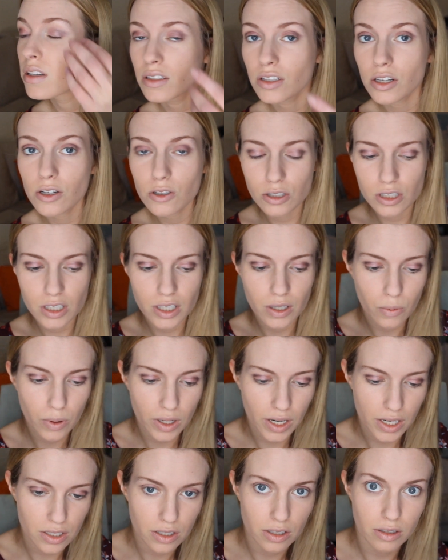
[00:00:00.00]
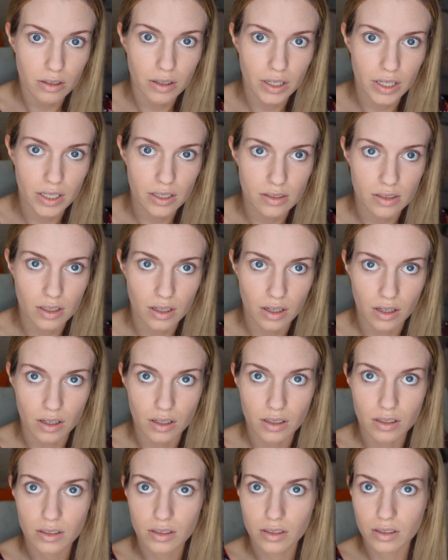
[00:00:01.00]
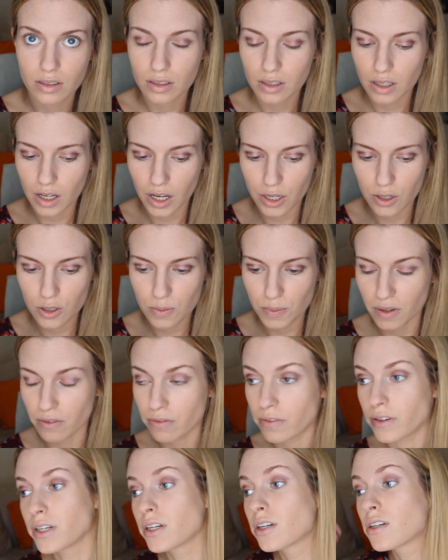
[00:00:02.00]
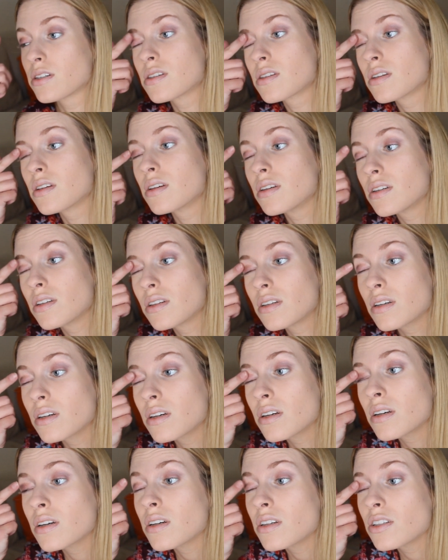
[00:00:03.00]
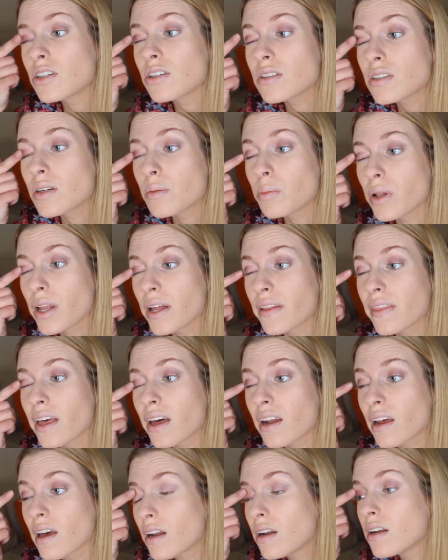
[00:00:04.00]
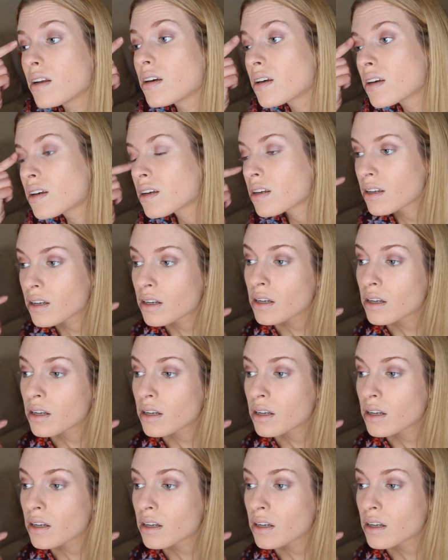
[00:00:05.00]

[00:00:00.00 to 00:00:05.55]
Usually what I do is I use my fingers just to blend that in.